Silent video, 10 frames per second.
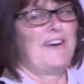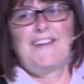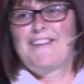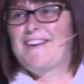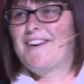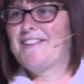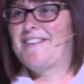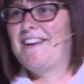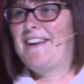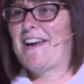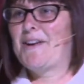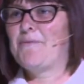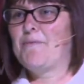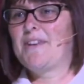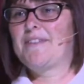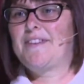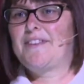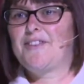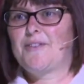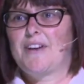the IT capability
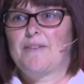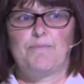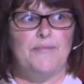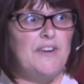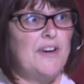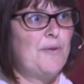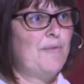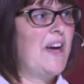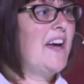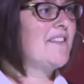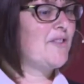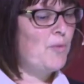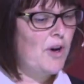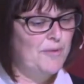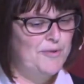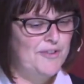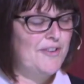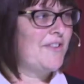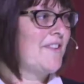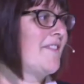to do it. So hence why I'm stood
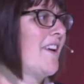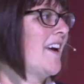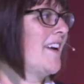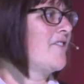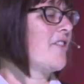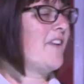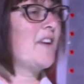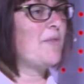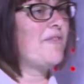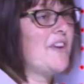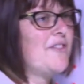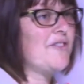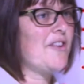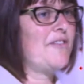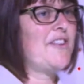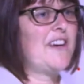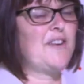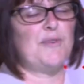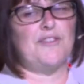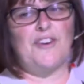on this stage. I've had my photograph
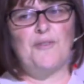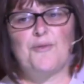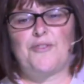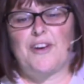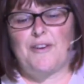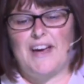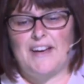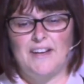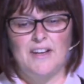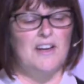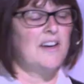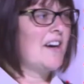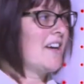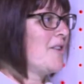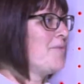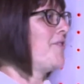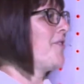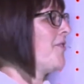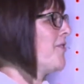taken, which I also hate, and I'm stood on